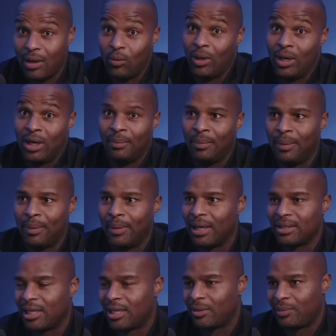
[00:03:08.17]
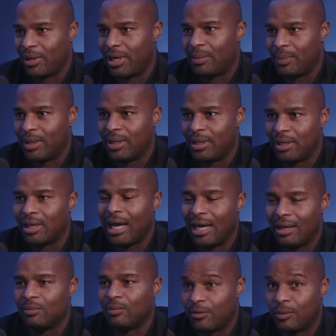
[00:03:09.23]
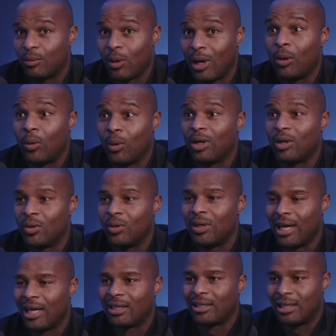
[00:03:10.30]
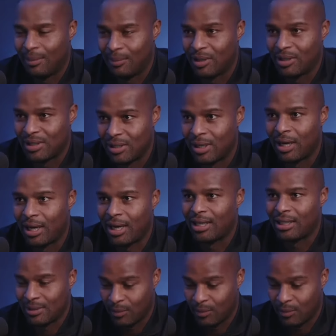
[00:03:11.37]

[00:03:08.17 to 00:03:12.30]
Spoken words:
Well, maybe I'll take a break. But from what I want to do, I'm going to start it like this.